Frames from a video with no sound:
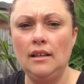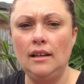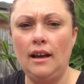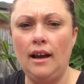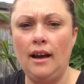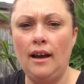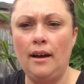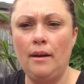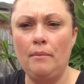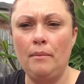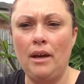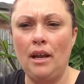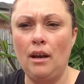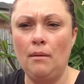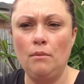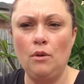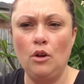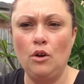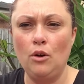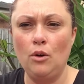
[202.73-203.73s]
And
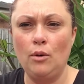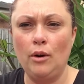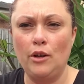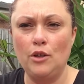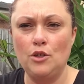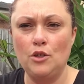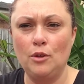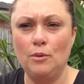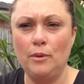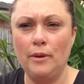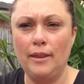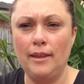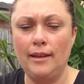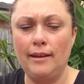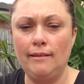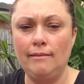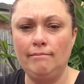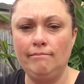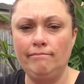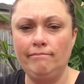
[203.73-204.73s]
I'm not quite sure what the
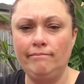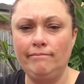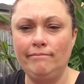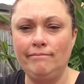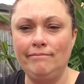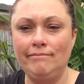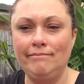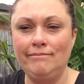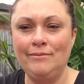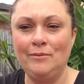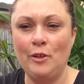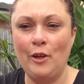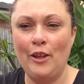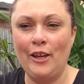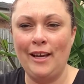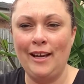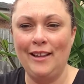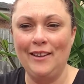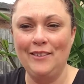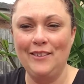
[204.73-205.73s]

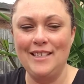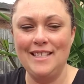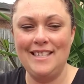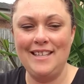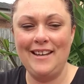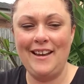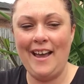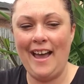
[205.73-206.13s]
color is.